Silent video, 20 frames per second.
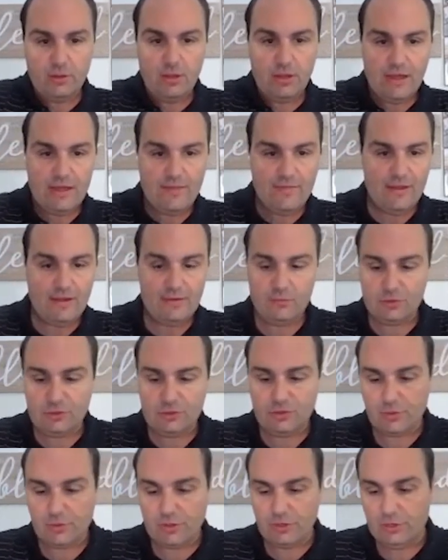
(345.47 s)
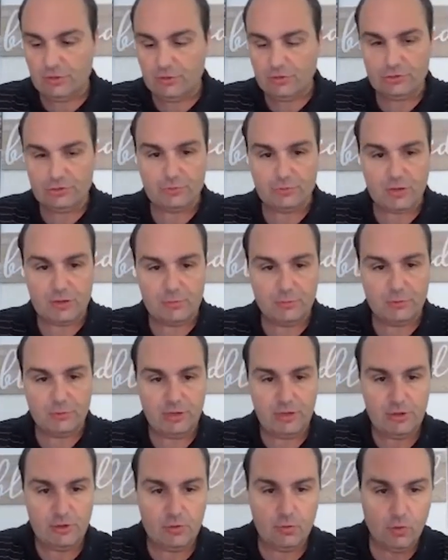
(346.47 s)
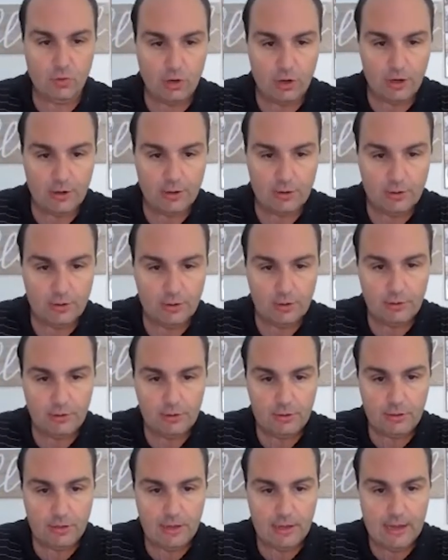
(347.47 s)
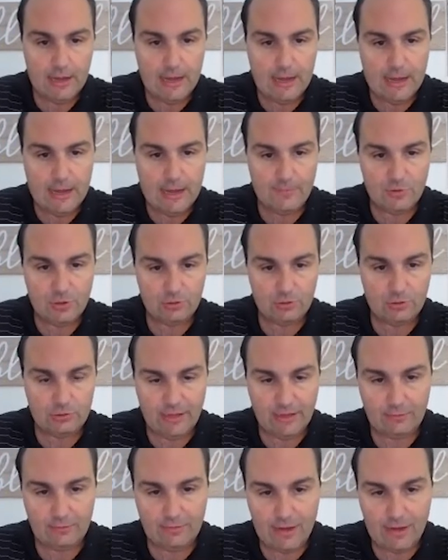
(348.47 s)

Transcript: And then what you want to do is you want to put in your link.